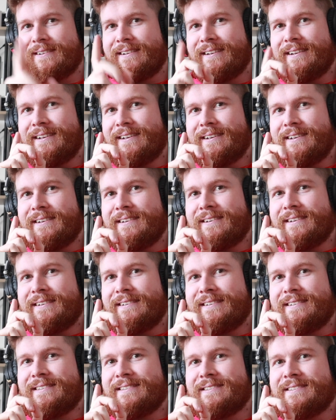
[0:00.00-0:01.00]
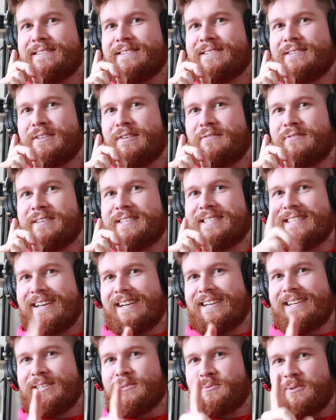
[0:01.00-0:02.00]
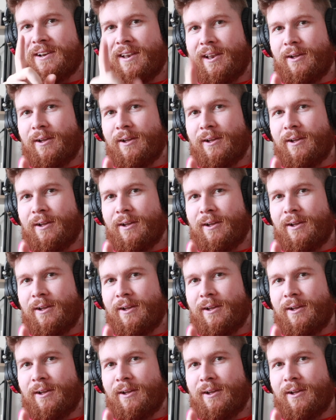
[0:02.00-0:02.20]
So the facilities were not available. So the facilities were